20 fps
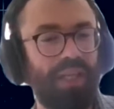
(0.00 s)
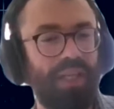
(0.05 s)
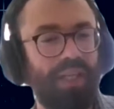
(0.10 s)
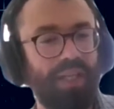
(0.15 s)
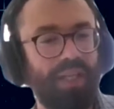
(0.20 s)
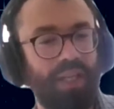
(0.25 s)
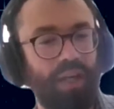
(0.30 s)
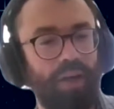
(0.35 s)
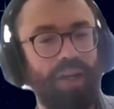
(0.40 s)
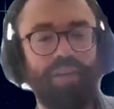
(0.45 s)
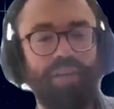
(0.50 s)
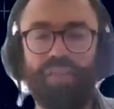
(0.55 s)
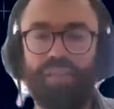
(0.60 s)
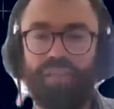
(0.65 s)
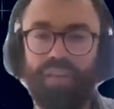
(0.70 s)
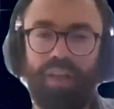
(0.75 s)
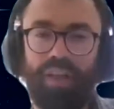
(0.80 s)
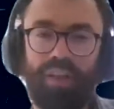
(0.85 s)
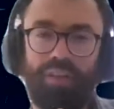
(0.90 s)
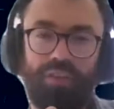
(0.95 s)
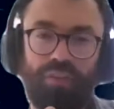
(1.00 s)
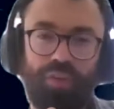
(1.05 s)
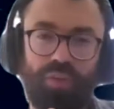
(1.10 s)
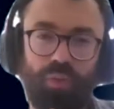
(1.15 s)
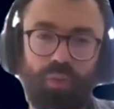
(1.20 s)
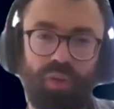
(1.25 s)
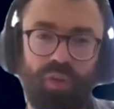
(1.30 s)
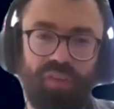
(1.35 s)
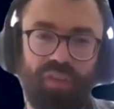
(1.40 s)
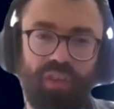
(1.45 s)
Now, I emphasize
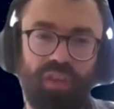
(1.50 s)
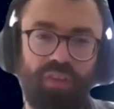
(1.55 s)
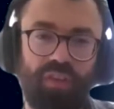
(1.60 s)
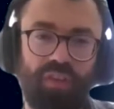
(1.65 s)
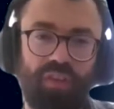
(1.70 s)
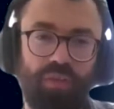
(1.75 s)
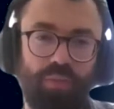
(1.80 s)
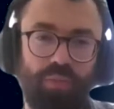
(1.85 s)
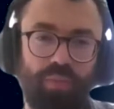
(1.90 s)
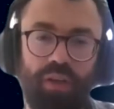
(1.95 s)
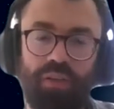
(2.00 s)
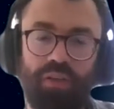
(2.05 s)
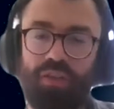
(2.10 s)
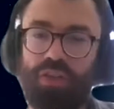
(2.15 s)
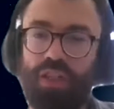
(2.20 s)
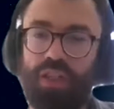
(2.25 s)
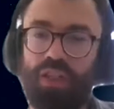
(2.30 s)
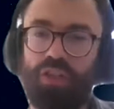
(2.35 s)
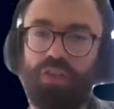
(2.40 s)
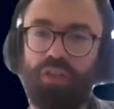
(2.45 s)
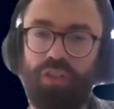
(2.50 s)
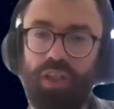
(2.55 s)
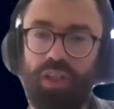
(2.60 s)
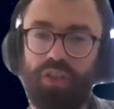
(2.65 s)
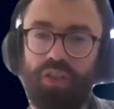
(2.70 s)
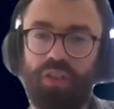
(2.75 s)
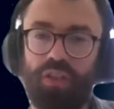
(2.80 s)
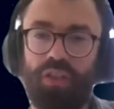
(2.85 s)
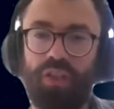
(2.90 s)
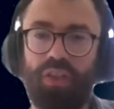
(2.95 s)
with this presentation
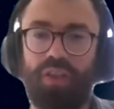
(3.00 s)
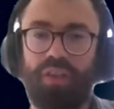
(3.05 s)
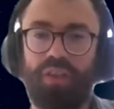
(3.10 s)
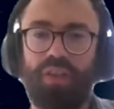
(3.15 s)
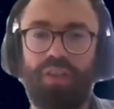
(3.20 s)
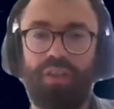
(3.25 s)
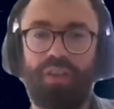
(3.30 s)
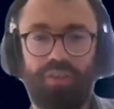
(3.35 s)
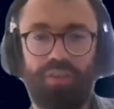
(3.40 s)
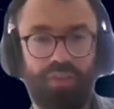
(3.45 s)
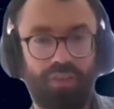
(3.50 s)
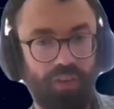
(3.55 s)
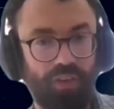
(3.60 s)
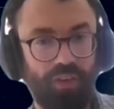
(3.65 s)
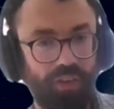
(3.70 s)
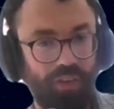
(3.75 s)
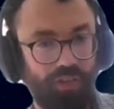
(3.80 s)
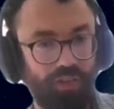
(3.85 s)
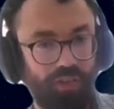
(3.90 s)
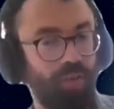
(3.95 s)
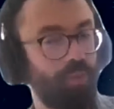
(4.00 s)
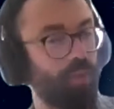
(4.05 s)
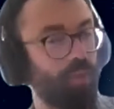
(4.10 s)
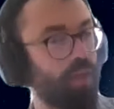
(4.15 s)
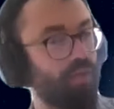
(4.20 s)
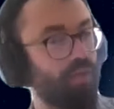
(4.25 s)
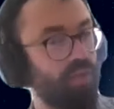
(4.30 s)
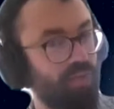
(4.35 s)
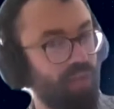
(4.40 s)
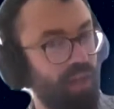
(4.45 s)
section, this is something that's very much
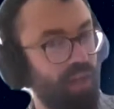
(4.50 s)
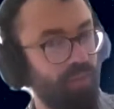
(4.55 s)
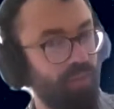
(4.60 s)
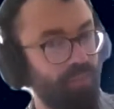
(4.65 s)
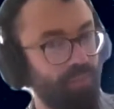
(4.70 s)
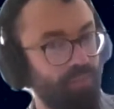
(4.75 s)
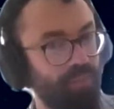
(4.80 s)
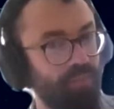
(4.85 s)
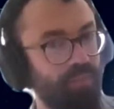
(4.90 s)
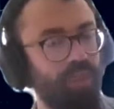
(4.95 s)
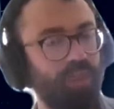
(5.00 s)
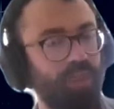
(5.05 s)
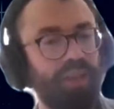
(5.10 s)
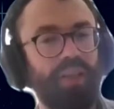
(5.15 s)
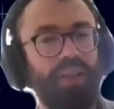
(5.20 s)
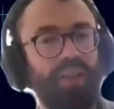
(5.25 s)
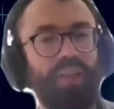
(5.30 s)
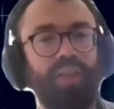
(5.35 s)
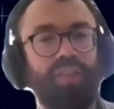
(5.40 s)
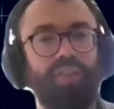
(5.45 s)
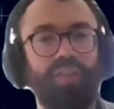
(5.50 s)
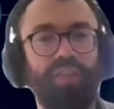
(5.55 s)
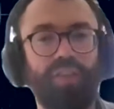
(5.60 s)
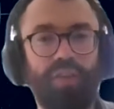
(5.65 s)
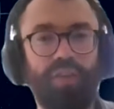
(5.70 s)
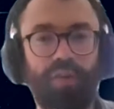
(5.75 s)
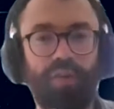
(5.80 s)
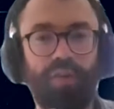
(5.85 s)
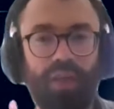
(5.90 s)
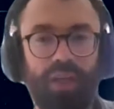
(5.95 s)
for fun. It's for
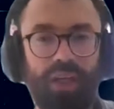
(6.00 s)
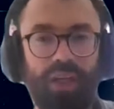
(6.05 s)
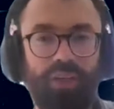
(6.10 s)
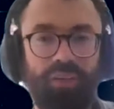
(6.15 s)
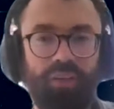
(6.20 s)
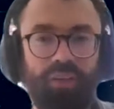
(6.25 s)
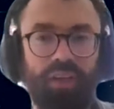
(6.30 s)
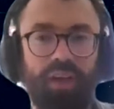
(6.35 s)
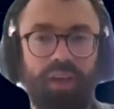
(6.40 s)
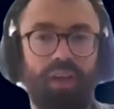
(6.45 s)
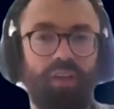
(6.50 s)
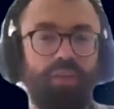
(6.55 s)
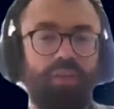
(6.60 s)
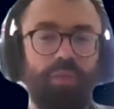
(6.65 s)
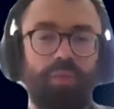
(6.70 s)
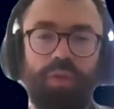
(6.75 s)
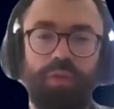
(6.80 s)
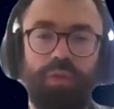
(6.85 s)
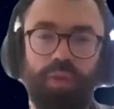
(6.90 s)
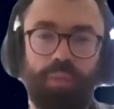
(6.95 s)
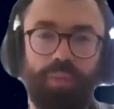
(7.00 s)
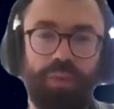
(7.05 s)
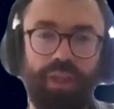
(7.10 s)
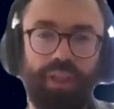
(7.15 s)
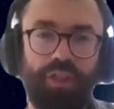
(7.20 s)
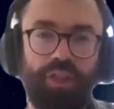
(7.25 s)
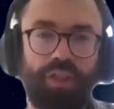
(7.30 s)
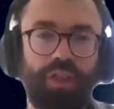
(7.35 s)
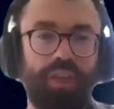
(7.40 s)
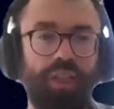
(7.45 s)
you guys to improve your
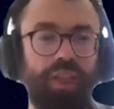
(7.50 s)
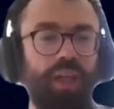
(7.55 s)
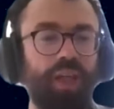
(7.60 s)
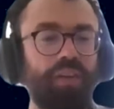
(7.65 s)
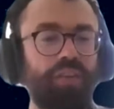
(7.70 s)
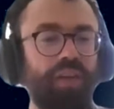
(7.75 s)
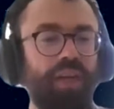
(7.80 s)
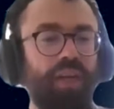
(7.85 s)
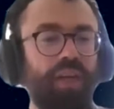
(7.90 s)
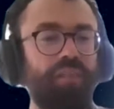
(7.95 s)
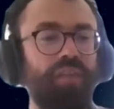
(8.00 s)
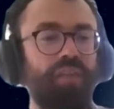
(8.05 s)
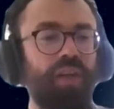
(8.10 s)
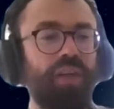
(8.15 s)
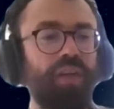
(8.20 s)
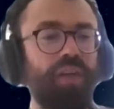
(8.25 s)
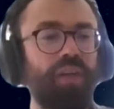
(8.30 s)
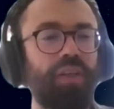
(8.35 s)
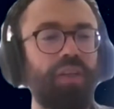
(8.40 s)
pitch, to have fun,